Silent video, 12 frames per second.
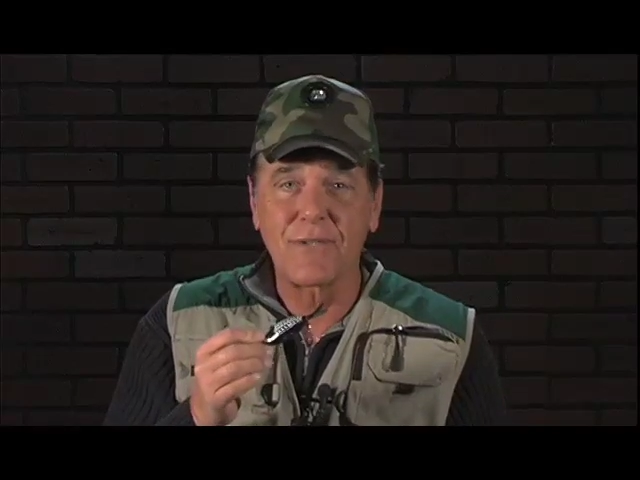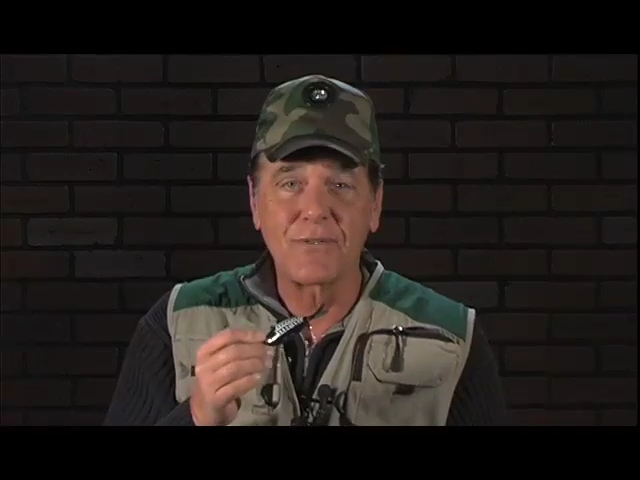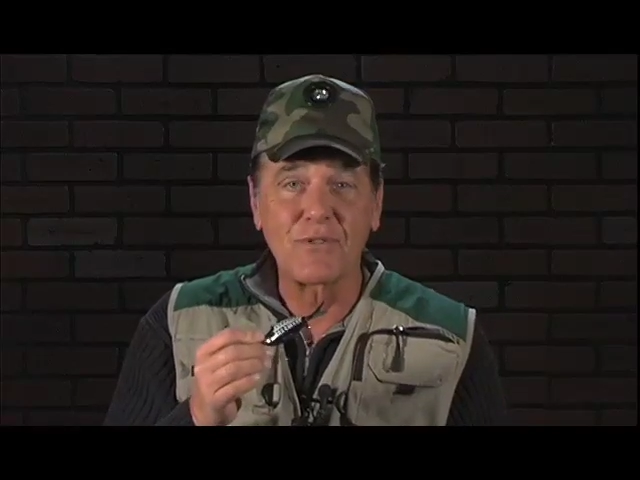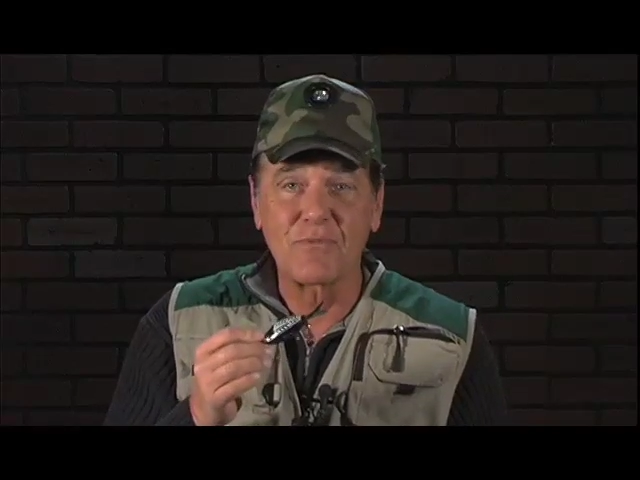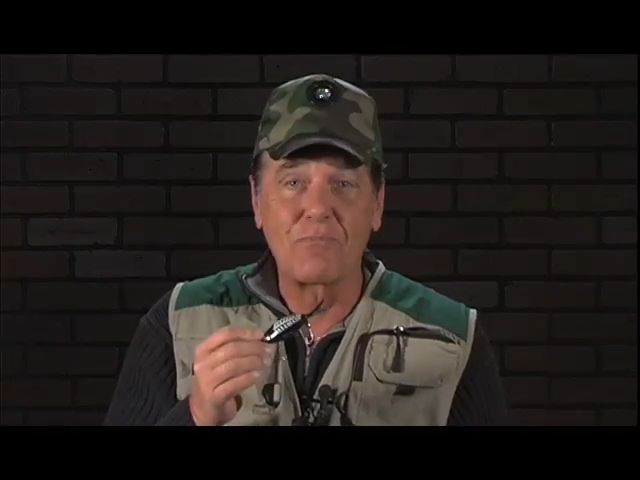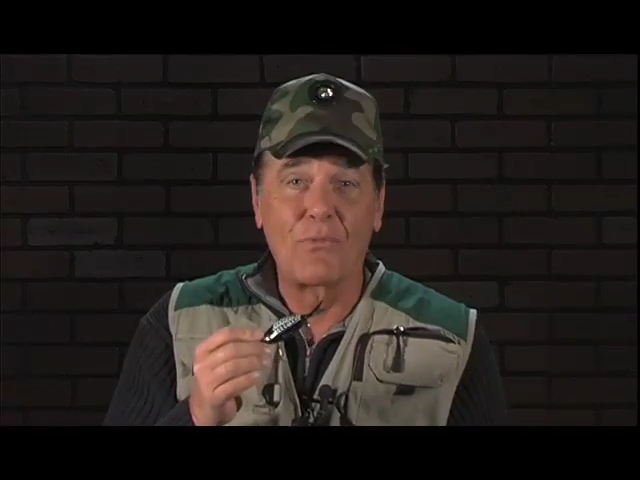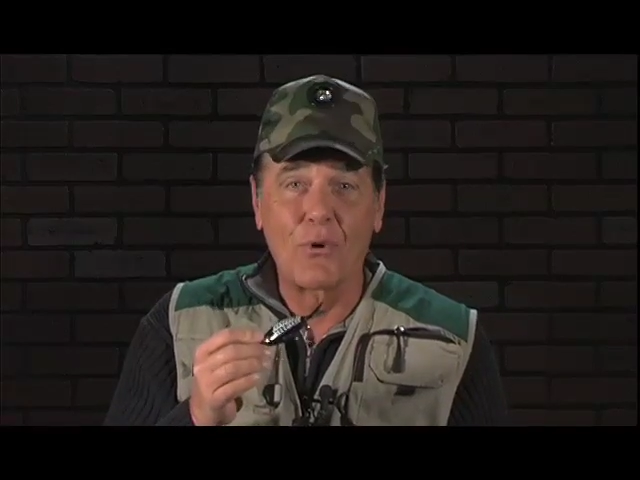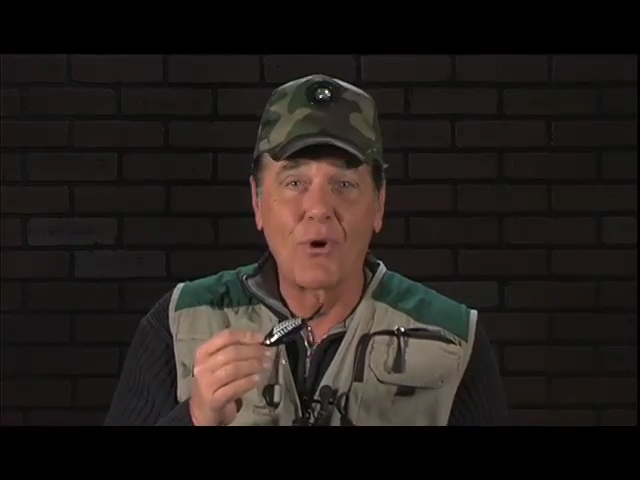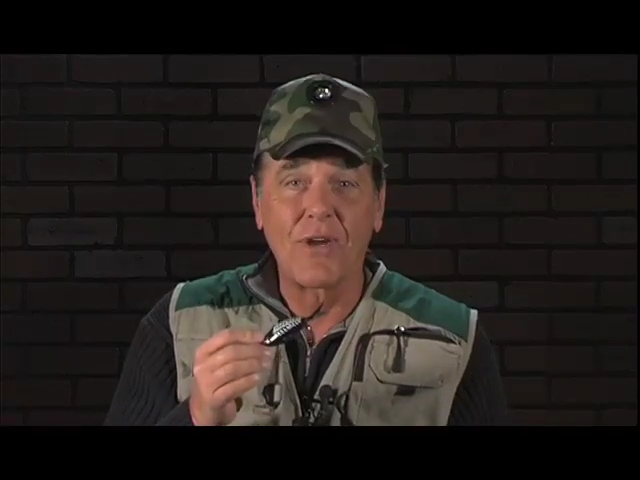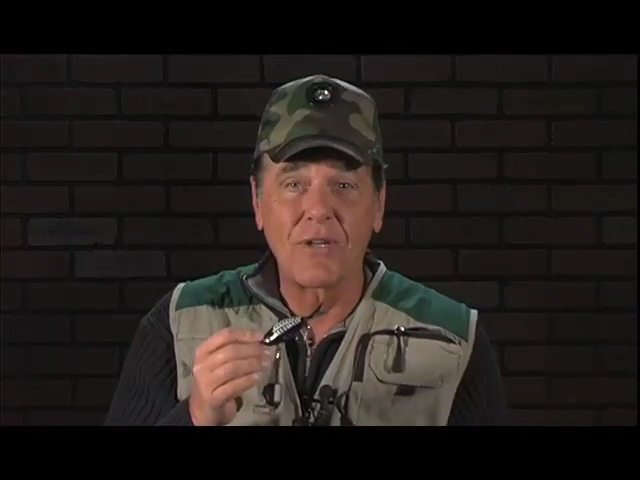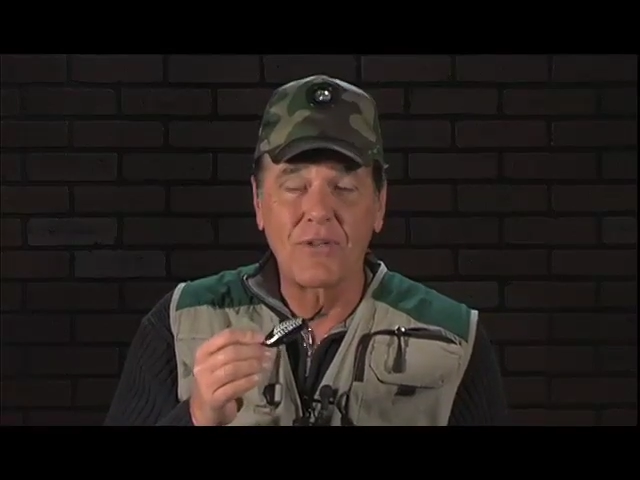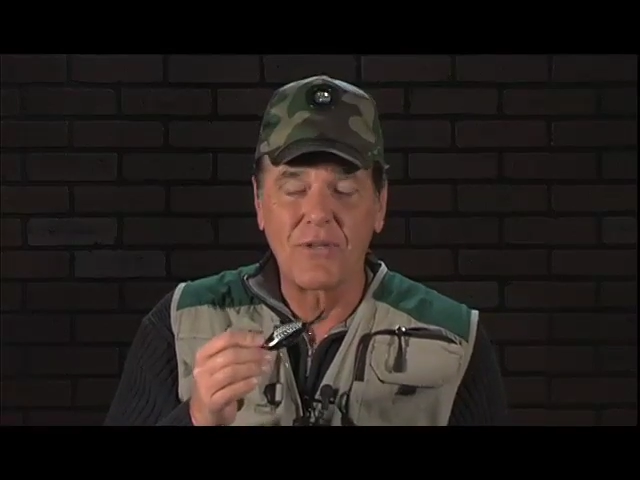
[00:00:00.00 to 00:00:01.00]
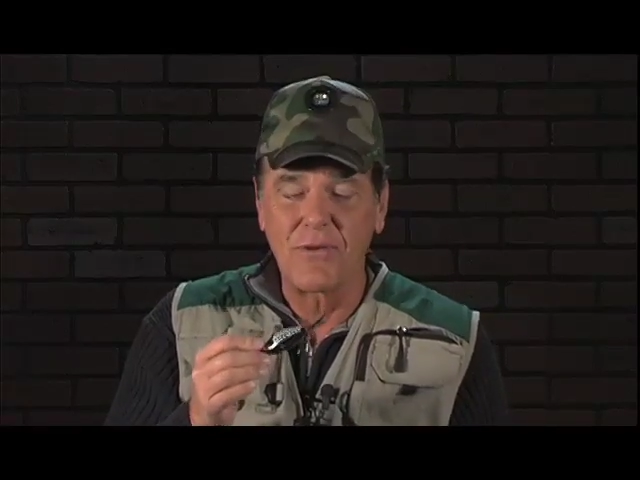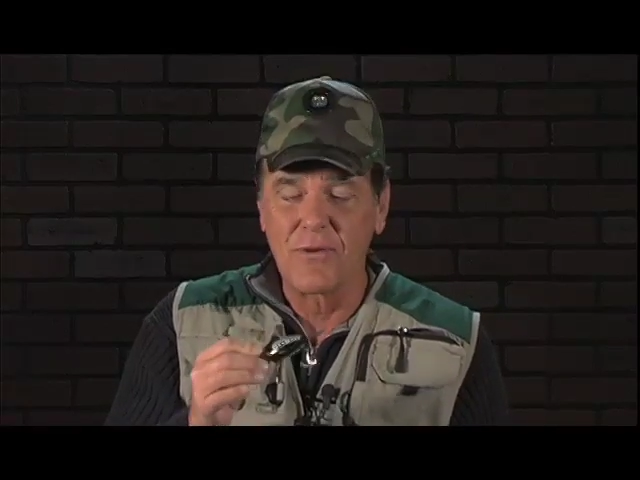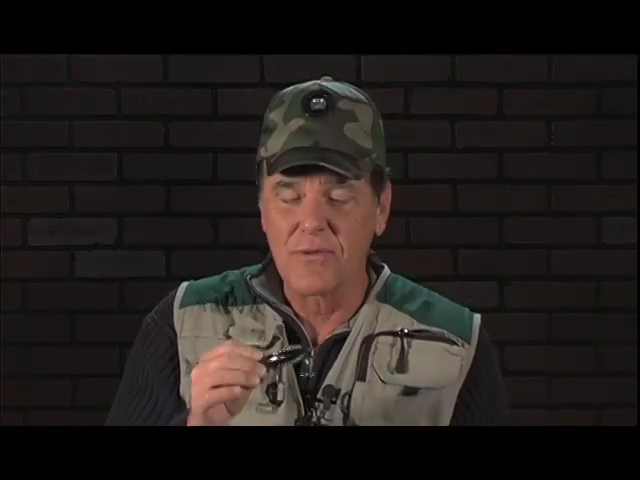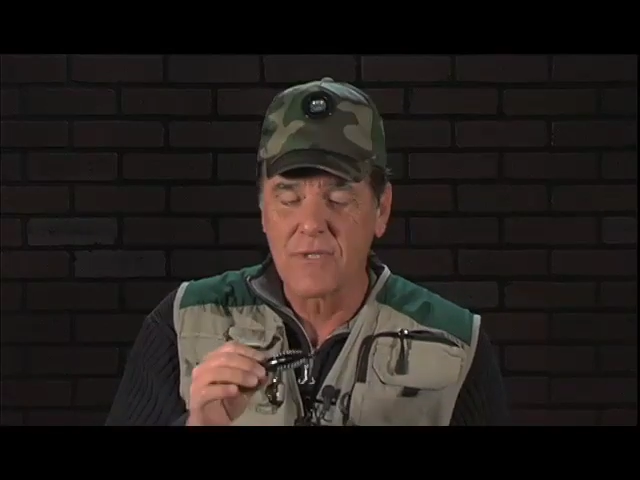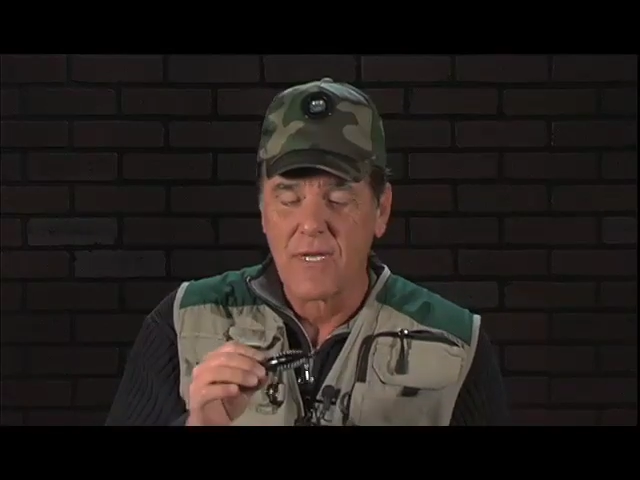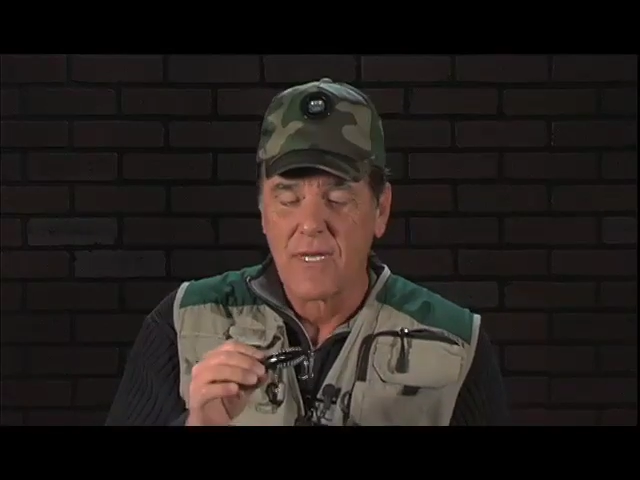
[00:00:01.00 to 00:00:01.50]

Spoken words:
they're just boring to use.